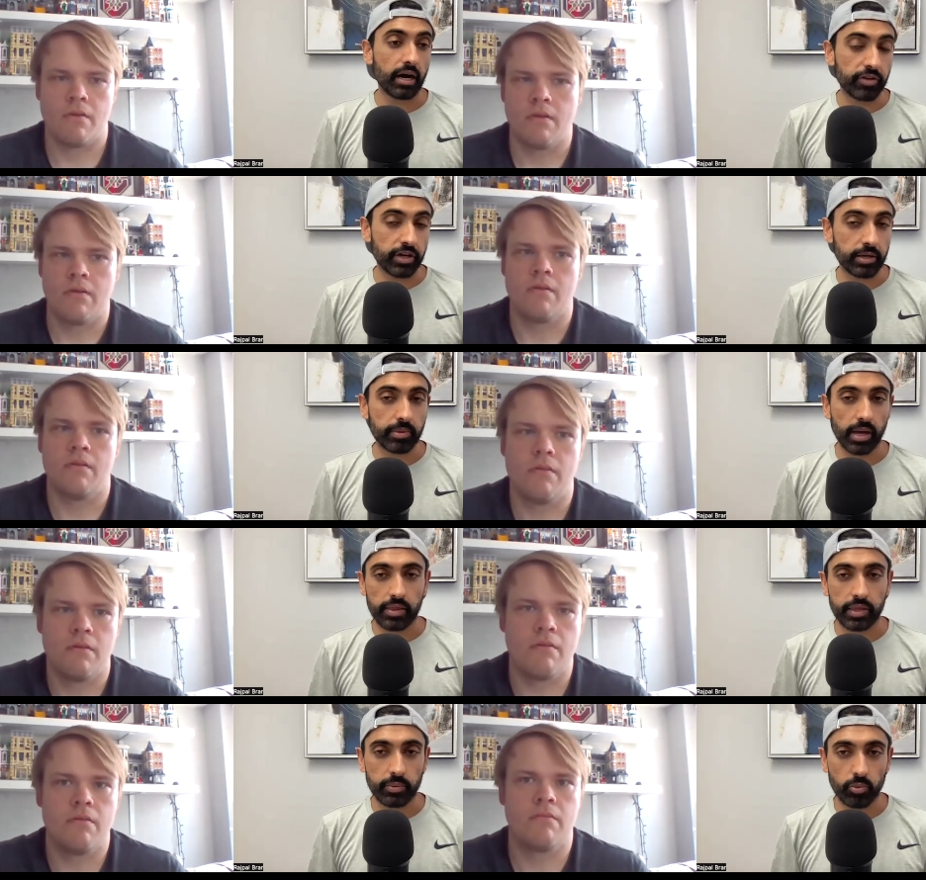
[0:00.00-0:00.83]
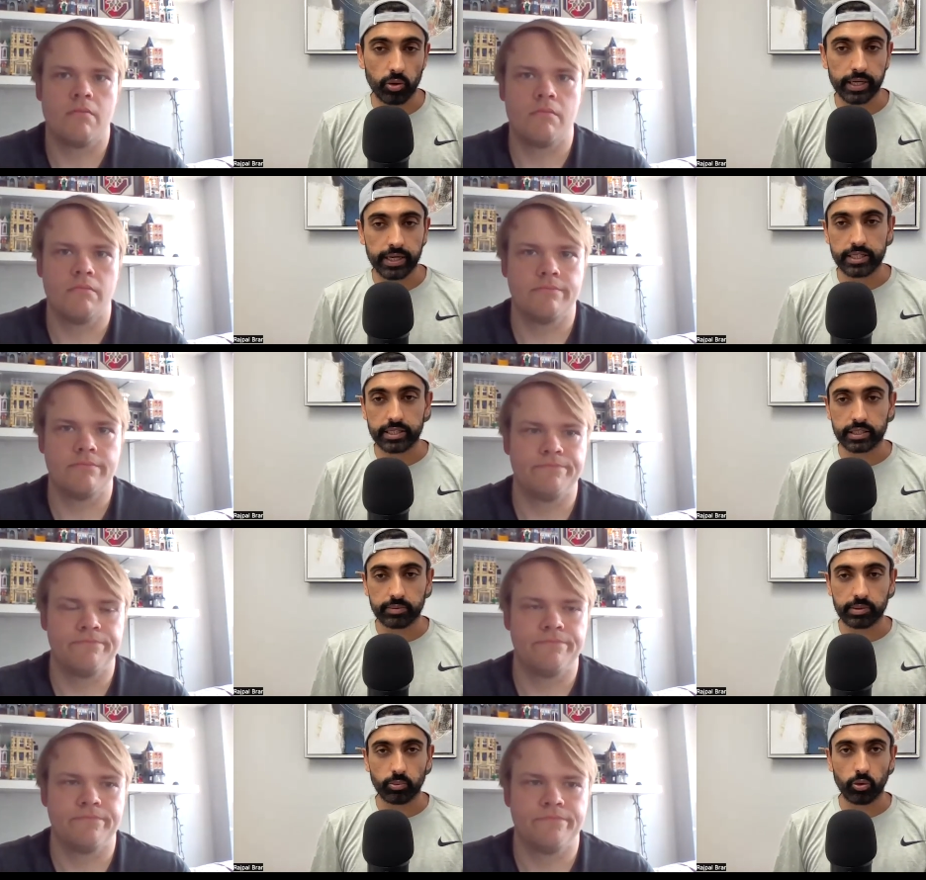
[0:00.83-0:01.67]
Speaker 1: of him, and then we'll get into
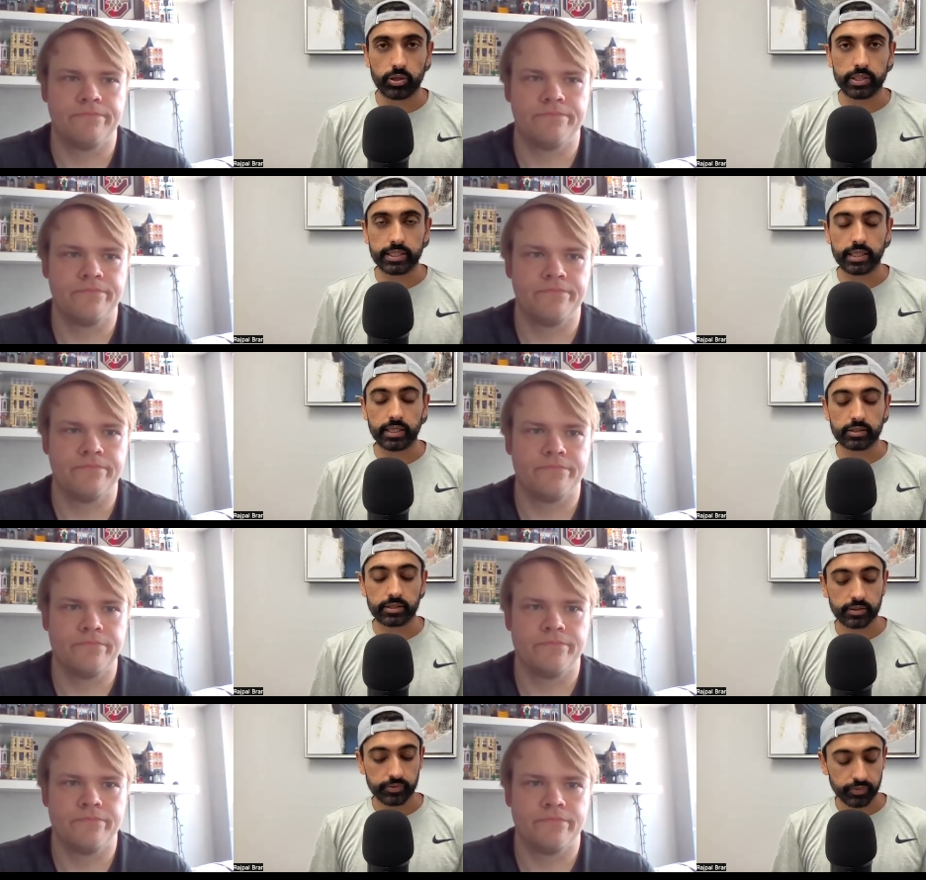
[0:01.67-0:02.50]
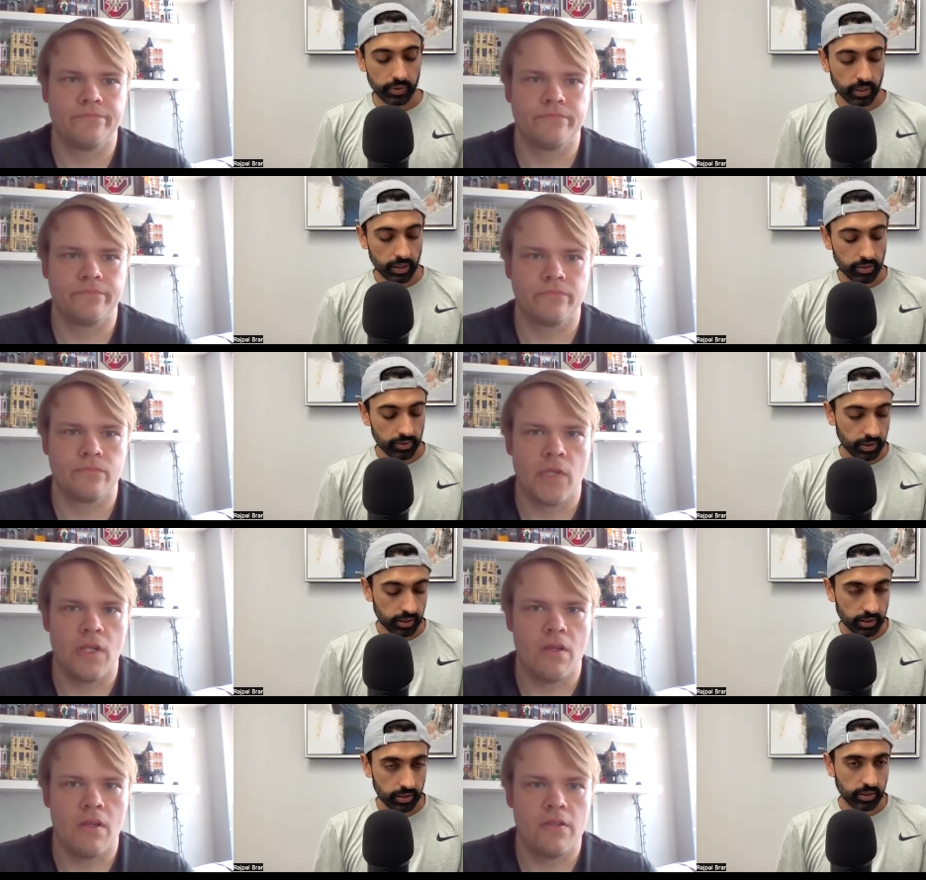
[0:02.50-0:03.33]
some of the more
Speaker 2: details.
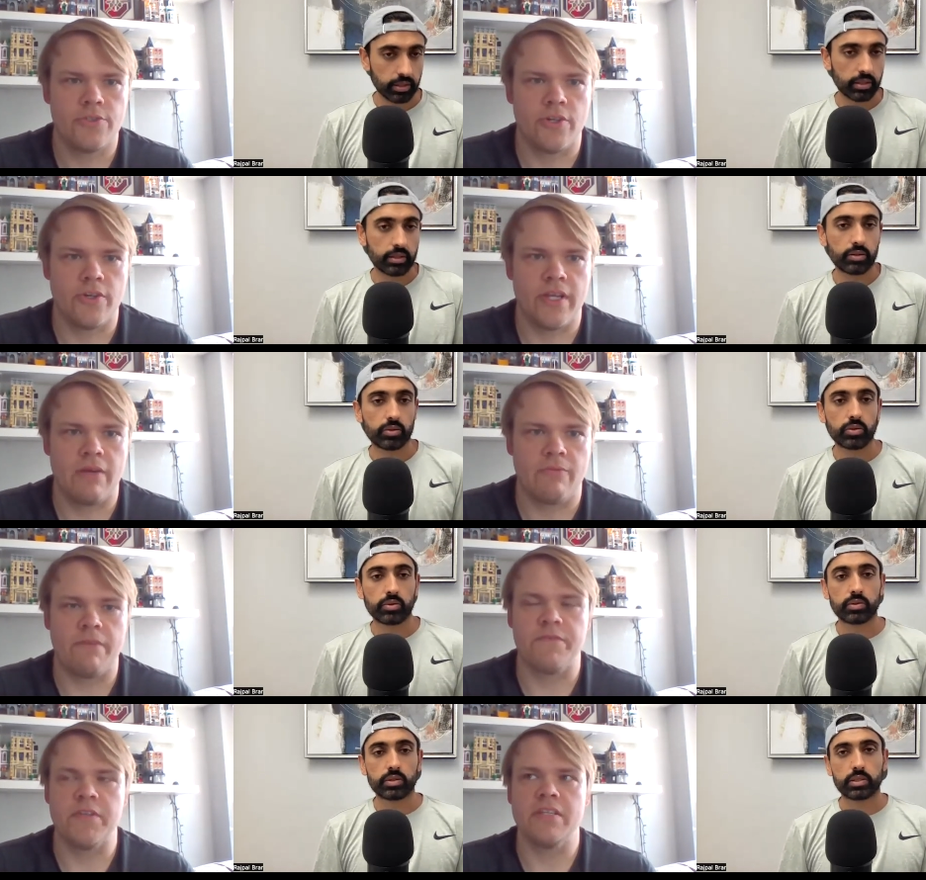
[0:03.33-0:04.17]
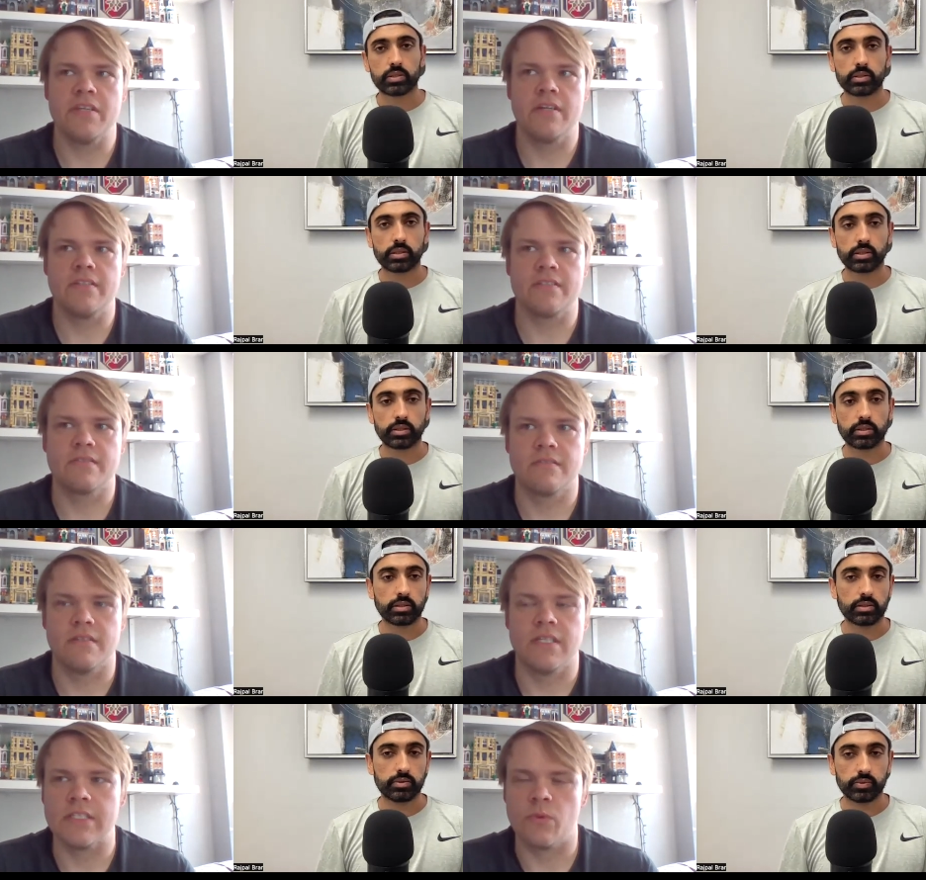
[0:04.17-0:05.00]
Sure, yeah, Raphinha
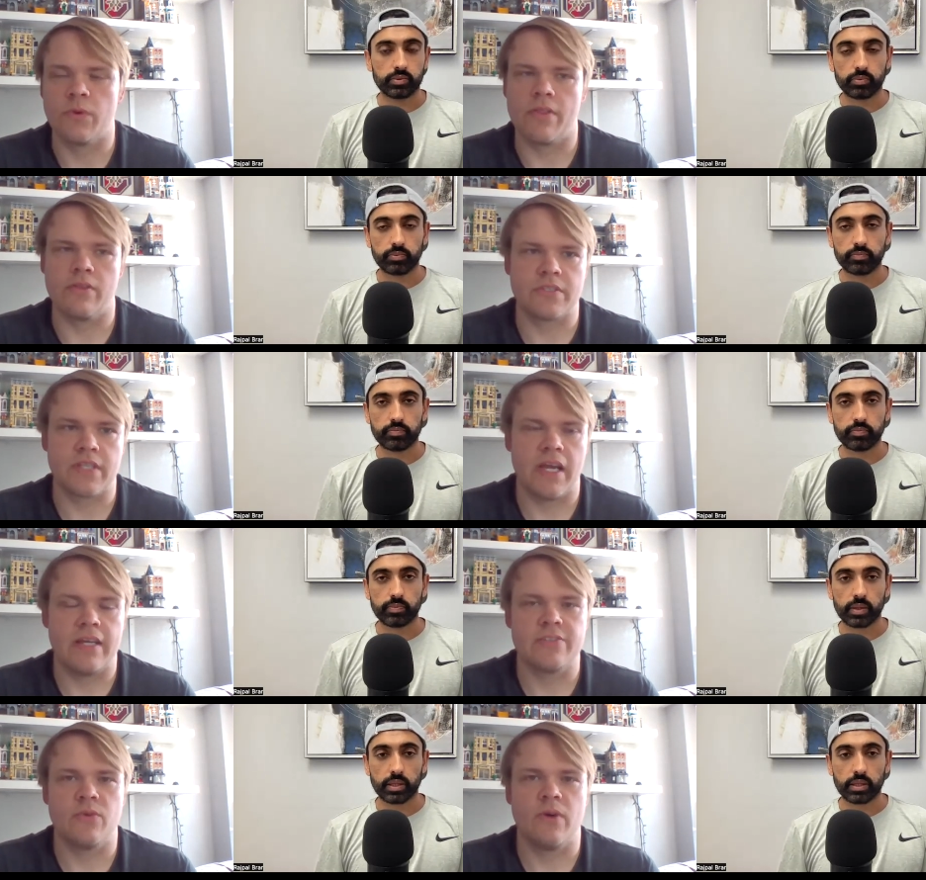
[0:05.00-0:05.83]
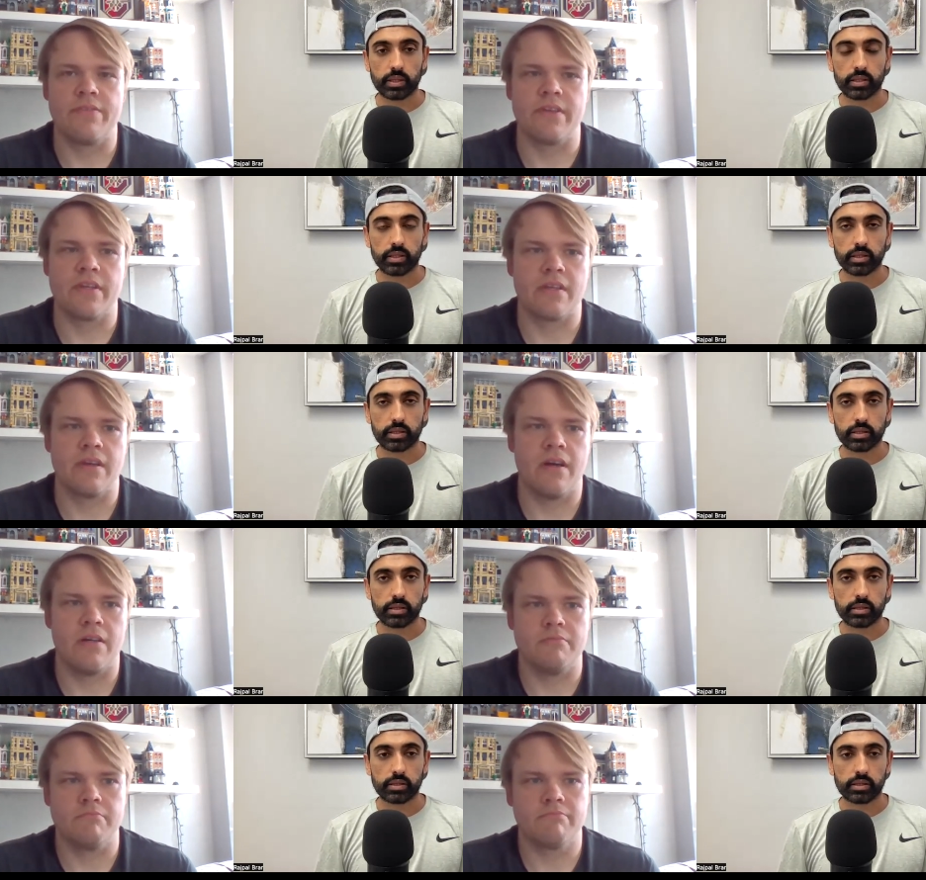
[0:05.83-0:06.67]
is is one of those guys who I think,
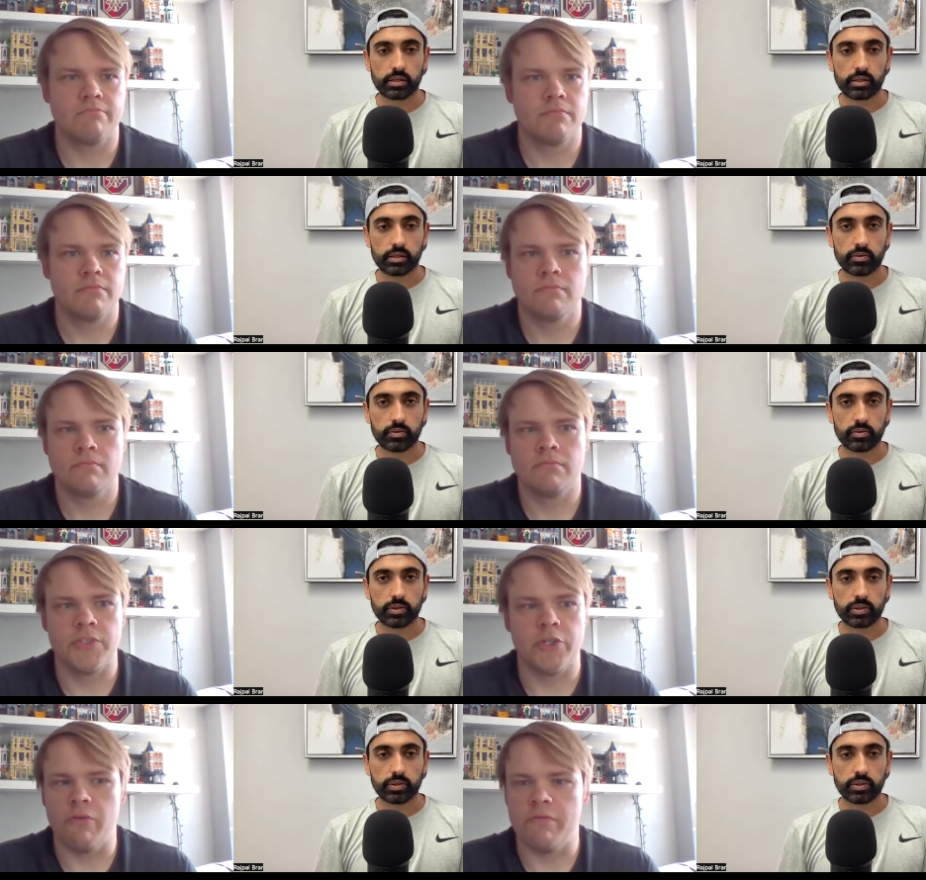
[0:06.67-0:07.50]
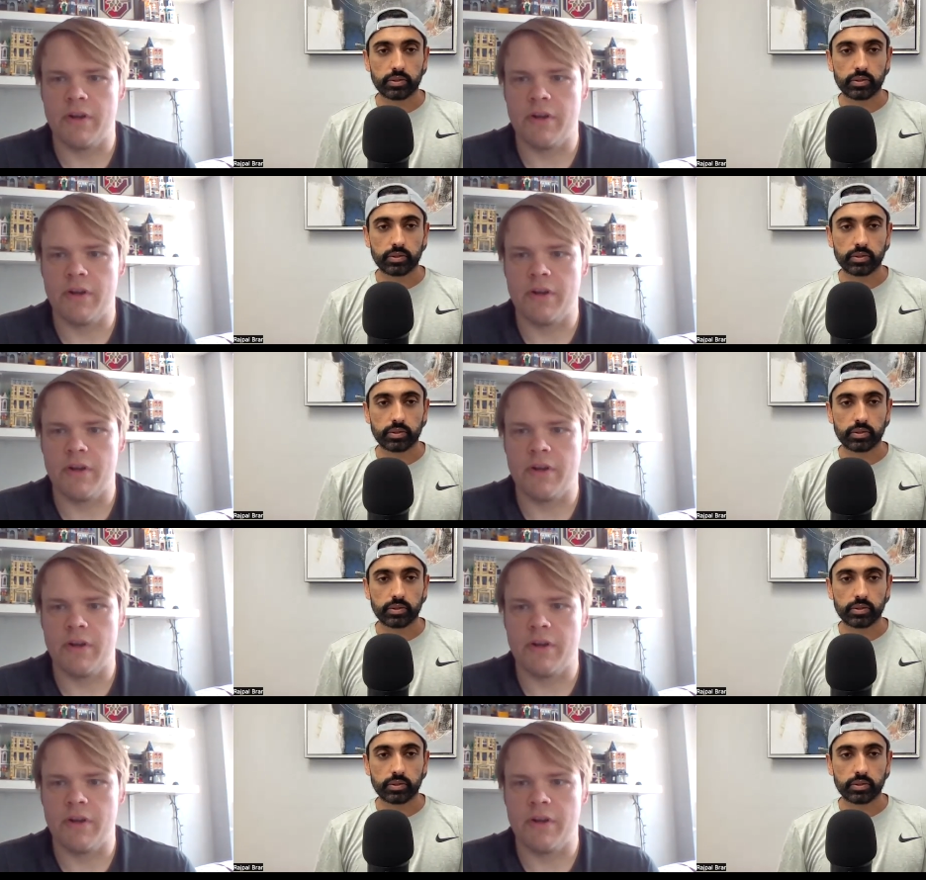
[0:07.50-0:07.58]
um, you know,